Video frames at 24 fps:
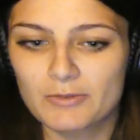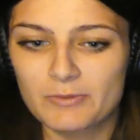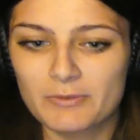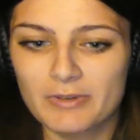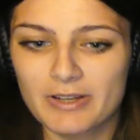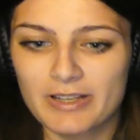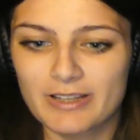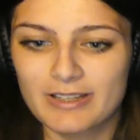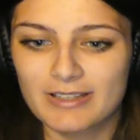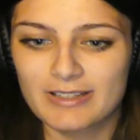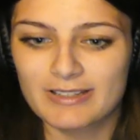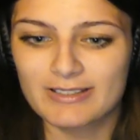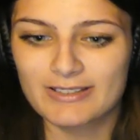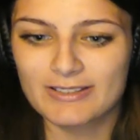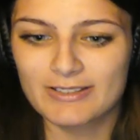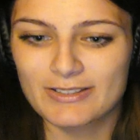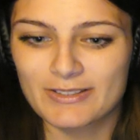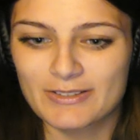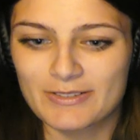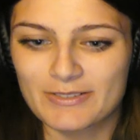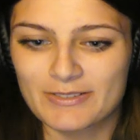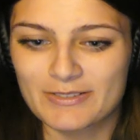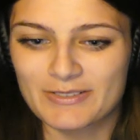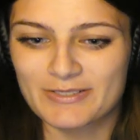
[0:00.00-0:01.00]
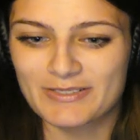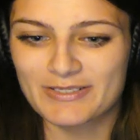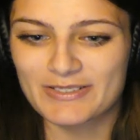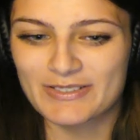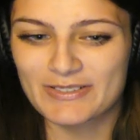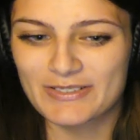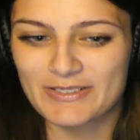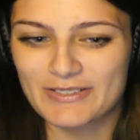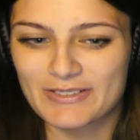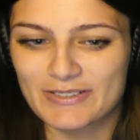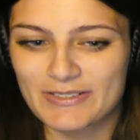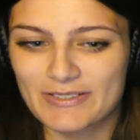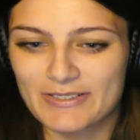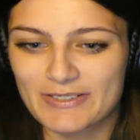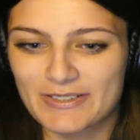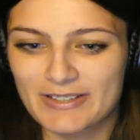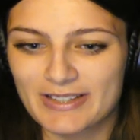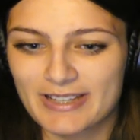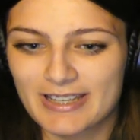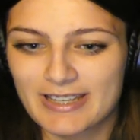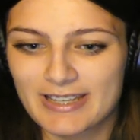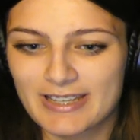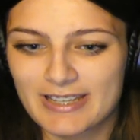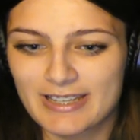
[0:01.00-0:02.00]
wait, so
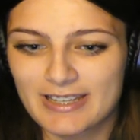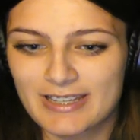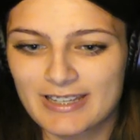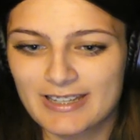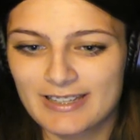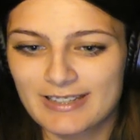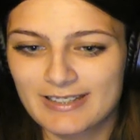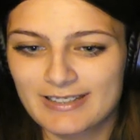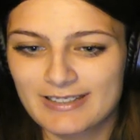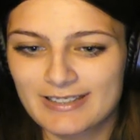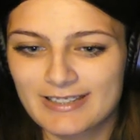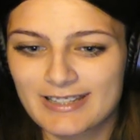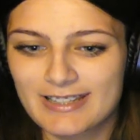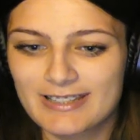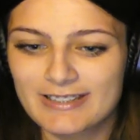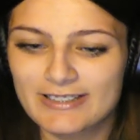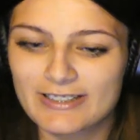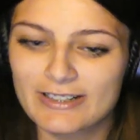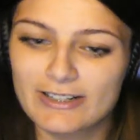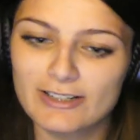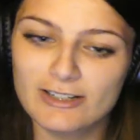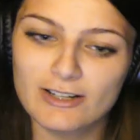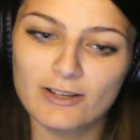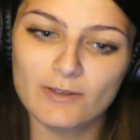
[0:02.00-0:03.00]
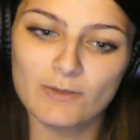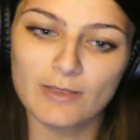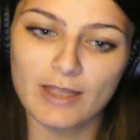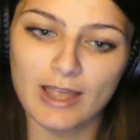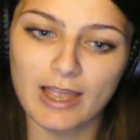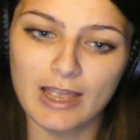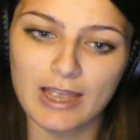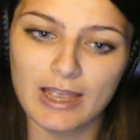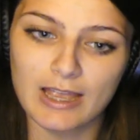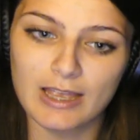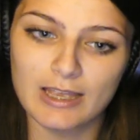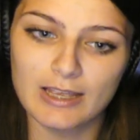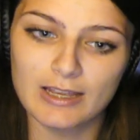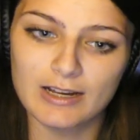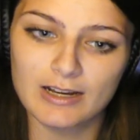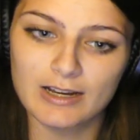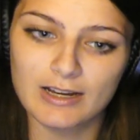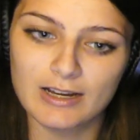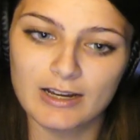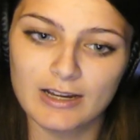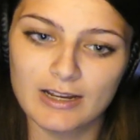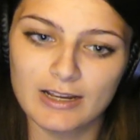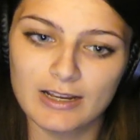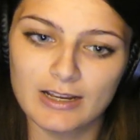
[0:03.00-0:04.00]
he's gonna know that
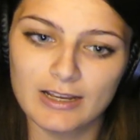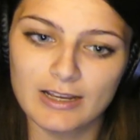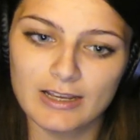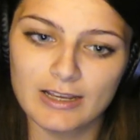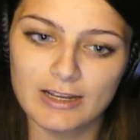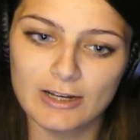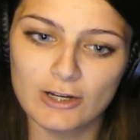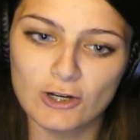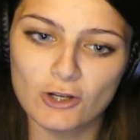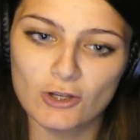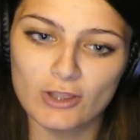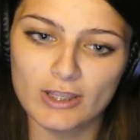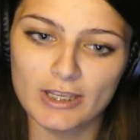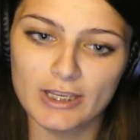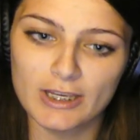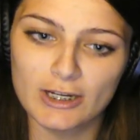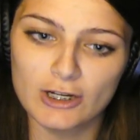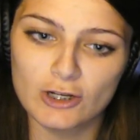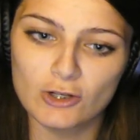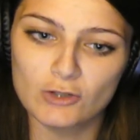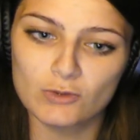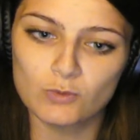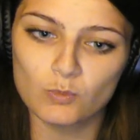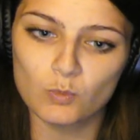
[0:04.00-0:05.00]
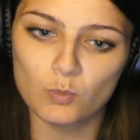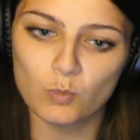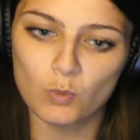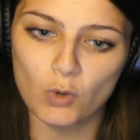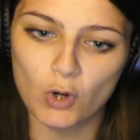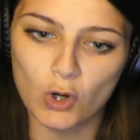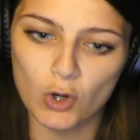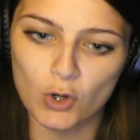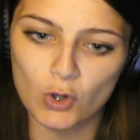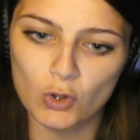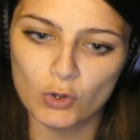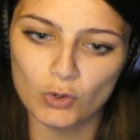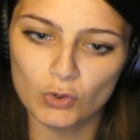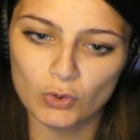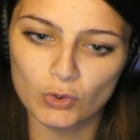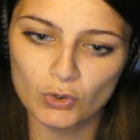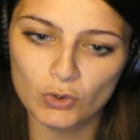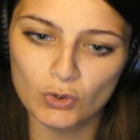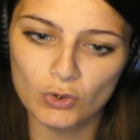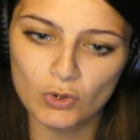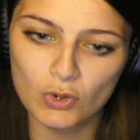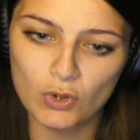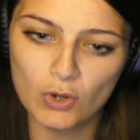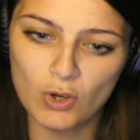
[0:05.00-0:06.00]
and know that he knows Walt.
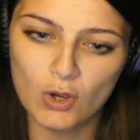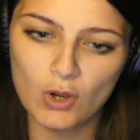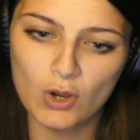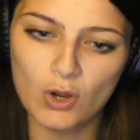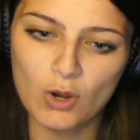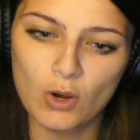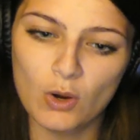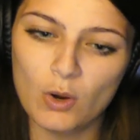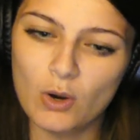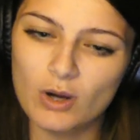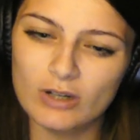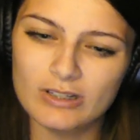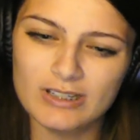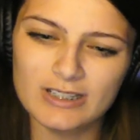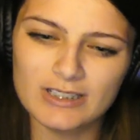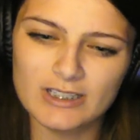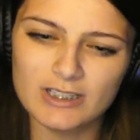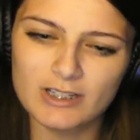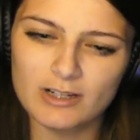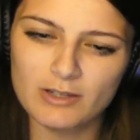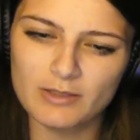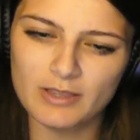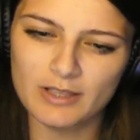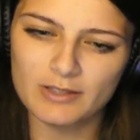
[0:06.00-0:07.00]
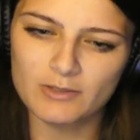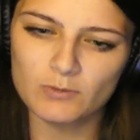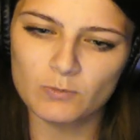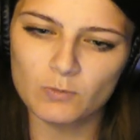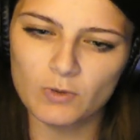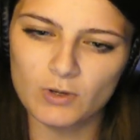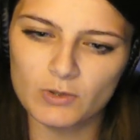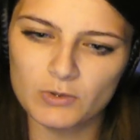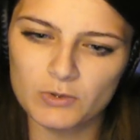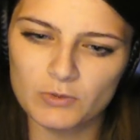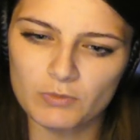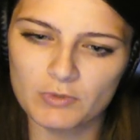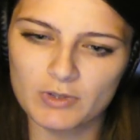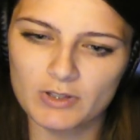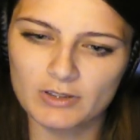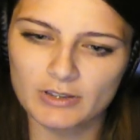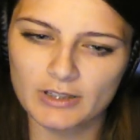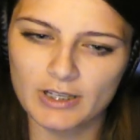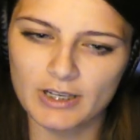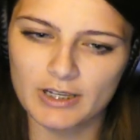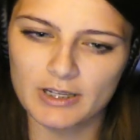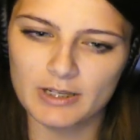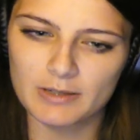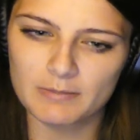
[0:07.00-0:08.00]
Or does he know that's Walt's real
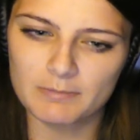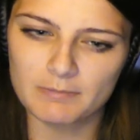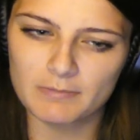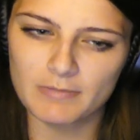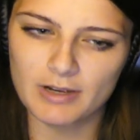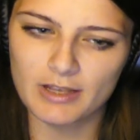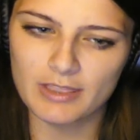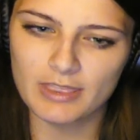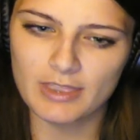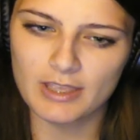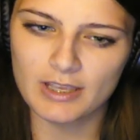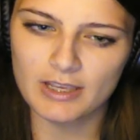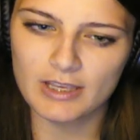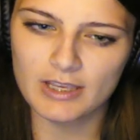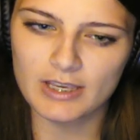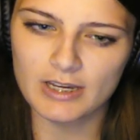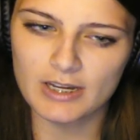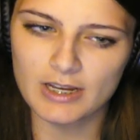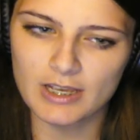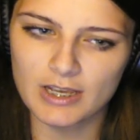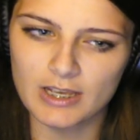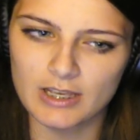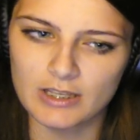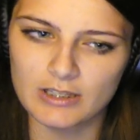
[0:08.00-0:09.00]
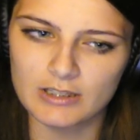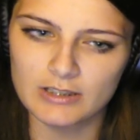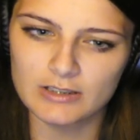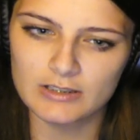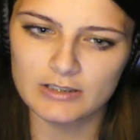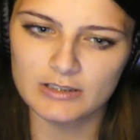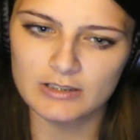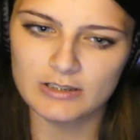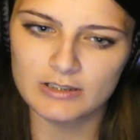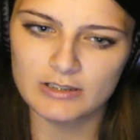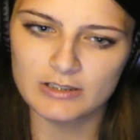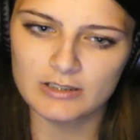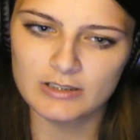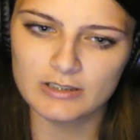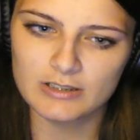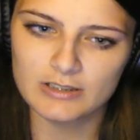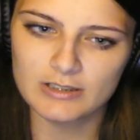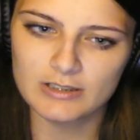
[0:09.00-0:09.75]
name? I think he does.